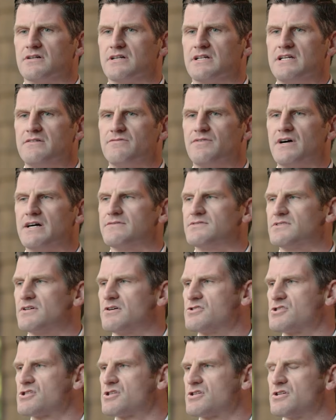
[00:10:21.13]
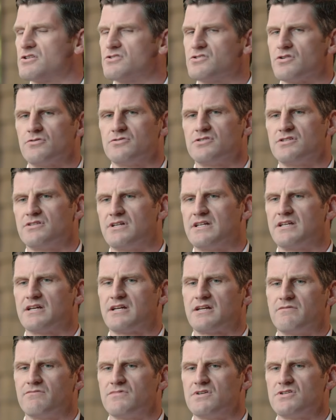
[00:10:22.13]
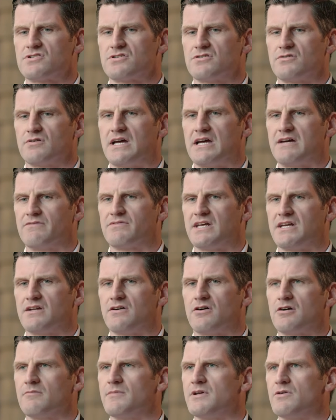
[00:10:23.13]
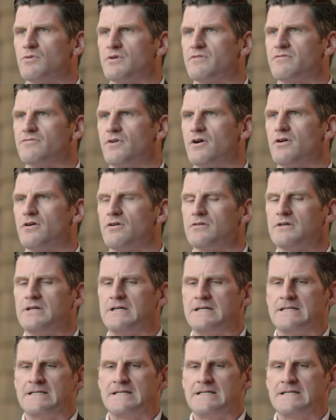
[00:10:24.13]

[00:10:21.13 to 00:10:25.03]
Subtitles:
An E5 sergeant could have told you that the conventional Afghan army would fall.